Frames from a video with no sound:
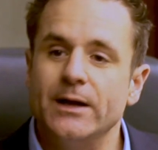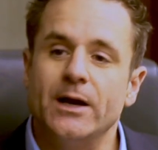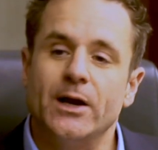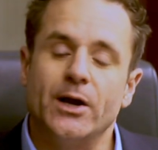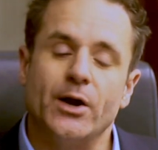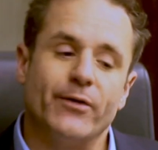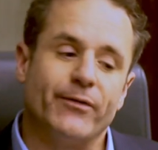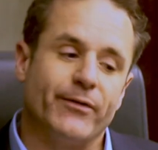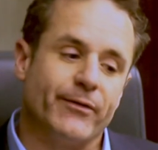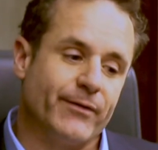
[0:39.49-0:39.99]
I
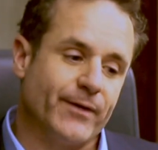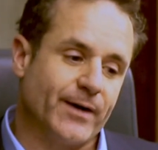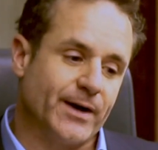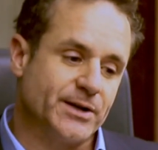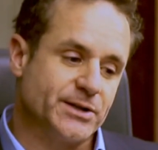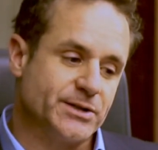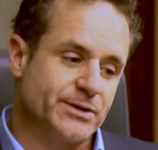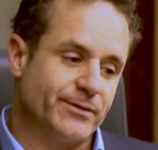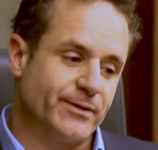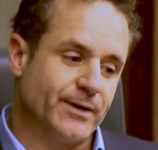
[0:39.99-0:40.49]
often find
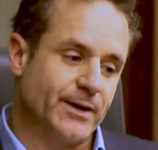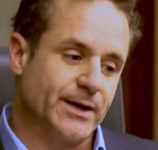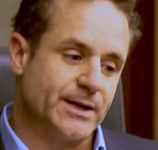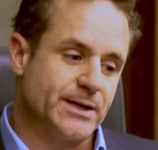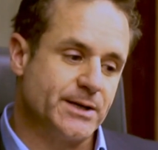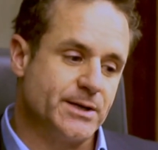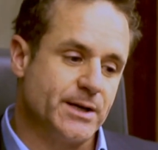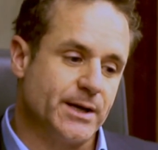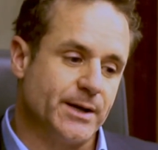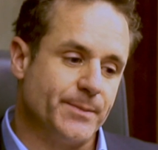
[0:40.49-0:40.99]

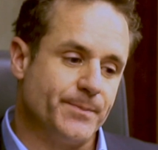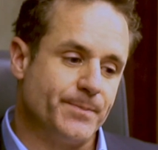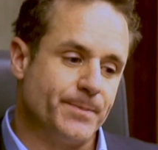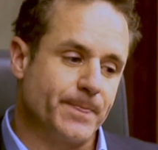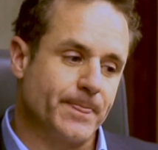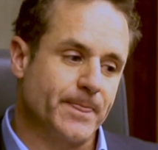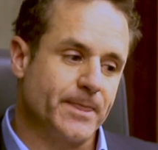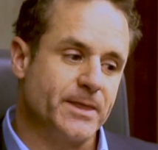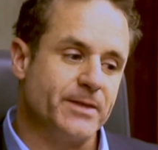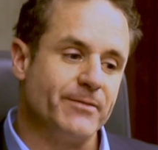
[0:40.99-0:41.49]

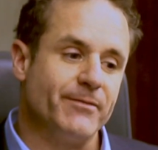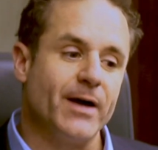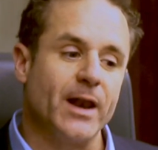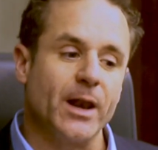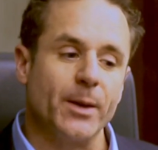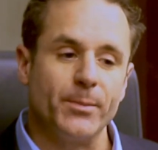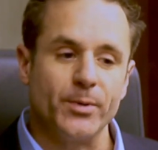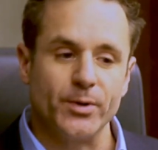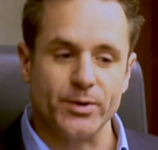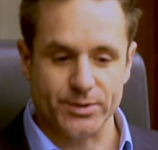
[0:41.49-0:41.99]

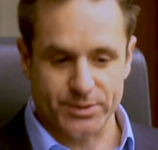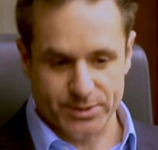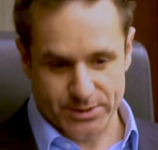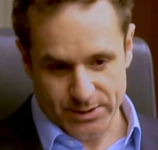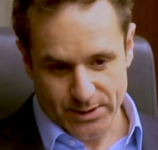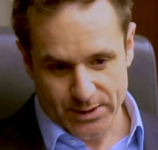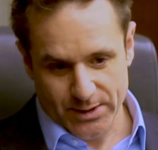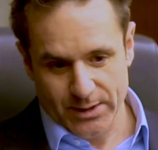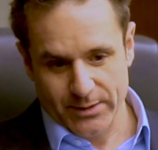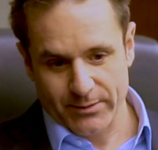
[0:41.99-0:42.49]

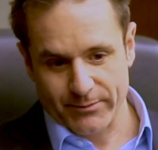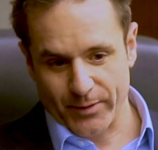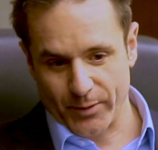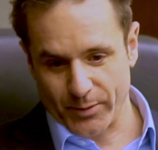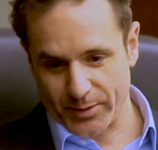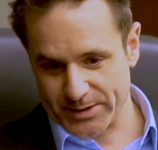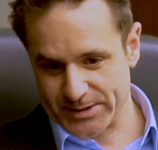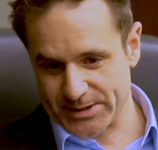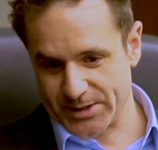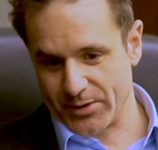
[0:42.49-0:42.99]
developers
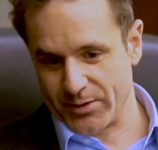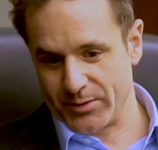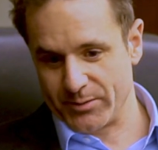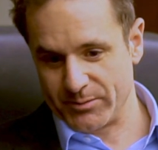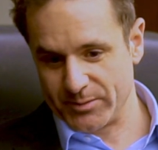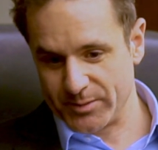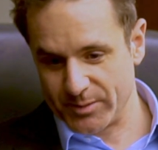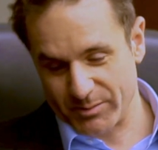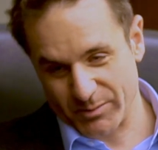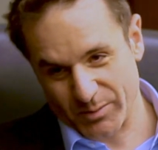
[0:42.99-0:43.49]
focusing on
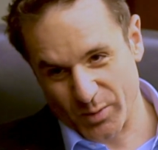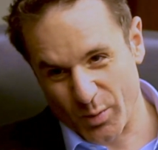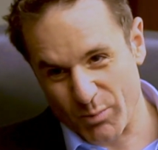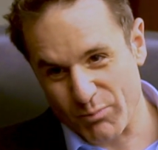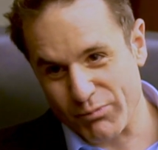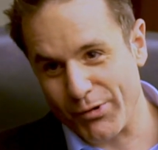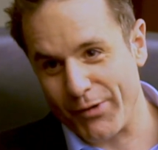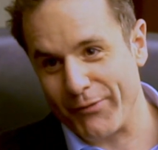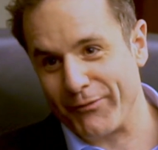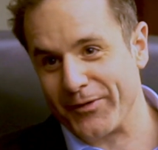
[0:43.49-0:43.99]
more
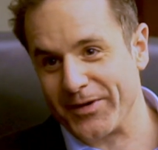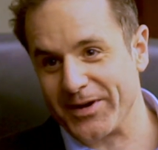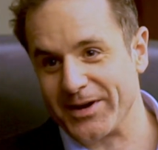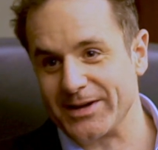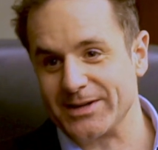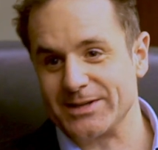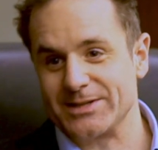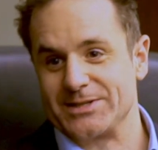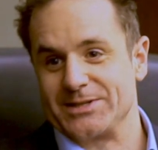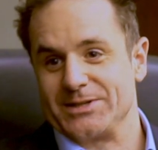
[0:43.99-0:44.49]

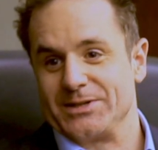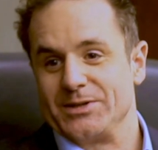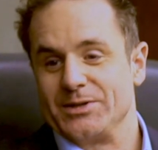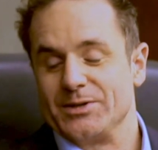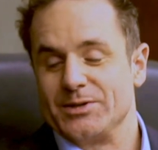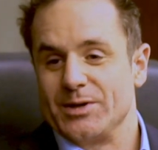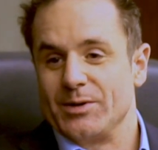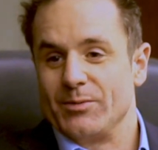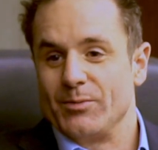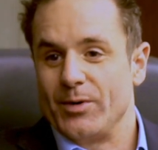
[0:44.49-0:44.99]
profits and
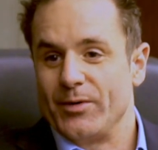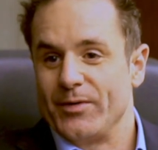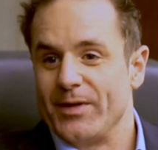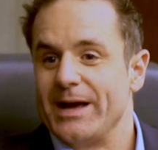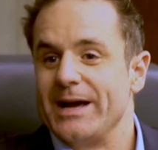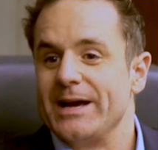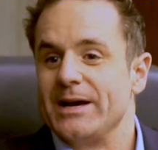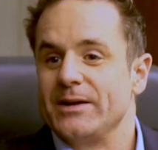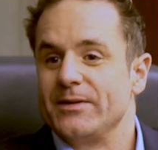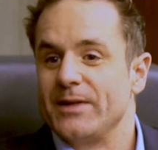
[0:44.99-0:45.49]
what
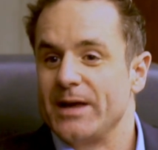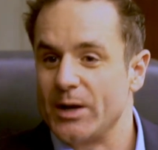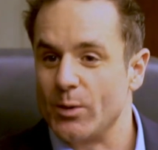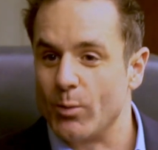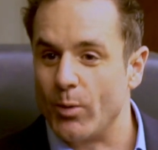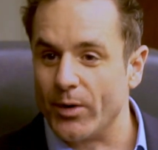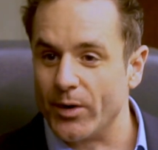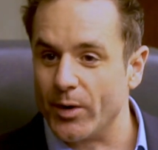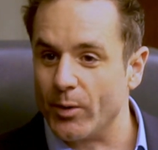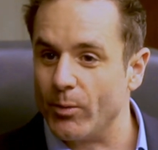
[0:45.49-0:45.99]
they
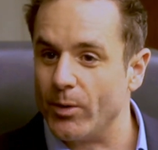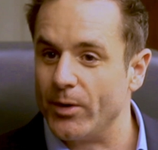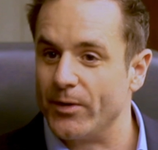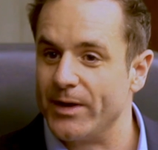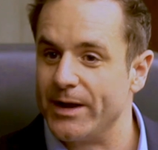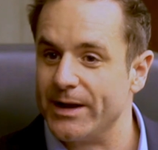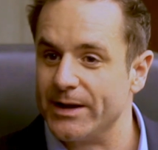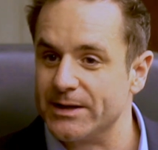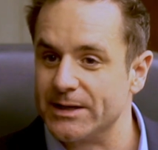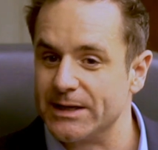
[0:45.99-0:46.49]
want and what
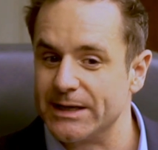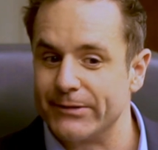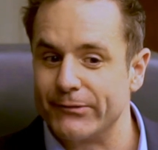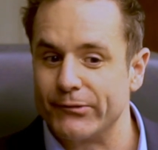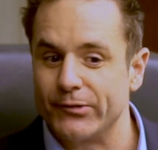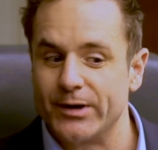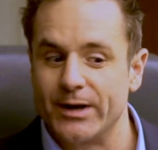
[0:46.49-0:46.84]
they're delivering.